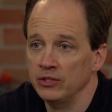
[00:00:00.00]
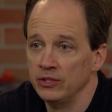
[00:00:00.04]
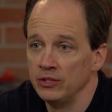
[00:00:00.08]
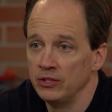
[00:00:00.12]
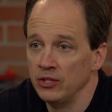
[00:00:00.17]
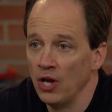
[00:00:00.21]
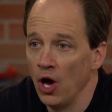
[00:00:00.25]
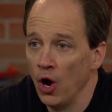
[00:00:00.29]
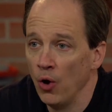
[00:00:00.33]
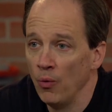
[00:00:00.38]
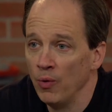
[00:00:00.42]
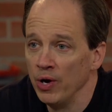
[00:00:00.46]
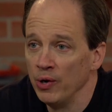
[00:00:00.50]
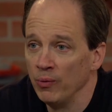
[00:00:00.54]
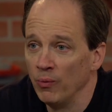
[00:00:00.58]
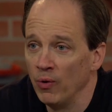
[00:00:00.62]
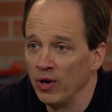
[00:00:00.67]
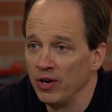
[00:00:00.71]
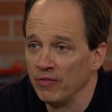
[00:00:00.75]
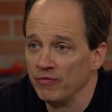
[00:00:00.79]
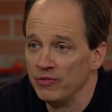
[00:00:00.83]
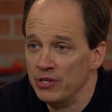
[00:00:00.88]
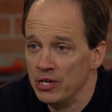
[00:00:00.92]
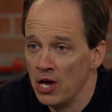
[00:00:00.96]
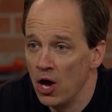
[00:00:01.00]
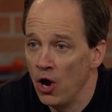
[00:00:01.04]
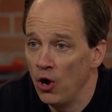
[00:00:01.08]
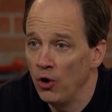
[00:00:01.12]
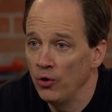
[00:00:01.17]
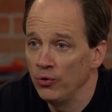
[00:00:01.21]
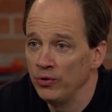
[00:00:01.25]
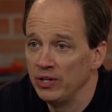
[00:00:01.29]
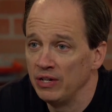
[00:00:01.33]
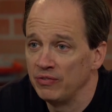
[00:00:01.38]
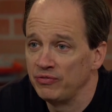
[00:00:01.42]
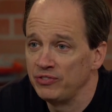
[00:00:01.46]
No one would have
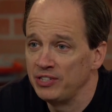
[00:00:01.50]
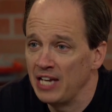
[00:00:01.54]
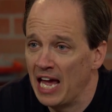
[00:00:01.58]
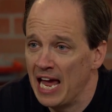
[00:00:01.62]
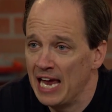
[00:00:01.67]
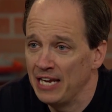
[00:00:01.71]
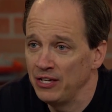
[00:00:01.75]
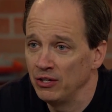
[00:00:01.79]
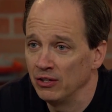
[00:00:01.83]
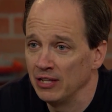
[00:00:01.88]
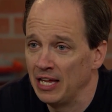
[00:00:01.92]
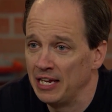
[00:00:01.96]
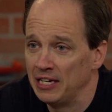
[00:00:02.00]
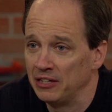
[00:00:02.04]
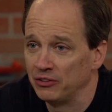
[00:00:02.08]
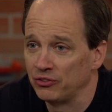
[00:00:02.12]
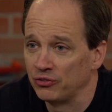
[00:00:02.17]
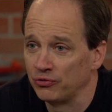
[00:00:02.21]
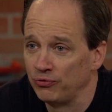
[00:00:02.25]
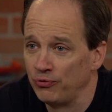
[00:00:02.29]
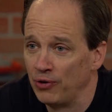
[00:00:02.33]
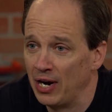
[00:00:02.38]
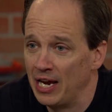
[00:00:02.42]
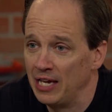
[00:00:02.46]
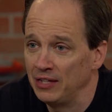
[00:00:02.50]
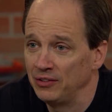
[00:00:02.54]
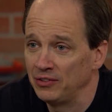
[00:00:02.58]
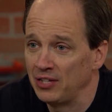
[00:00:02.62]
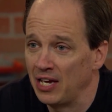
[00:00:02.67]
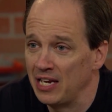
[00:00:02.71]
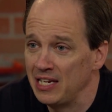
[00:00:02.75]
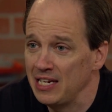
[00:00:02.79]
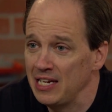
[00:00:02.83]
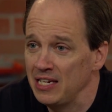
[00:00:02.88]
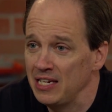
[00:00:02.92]
known if Daniel and his friends had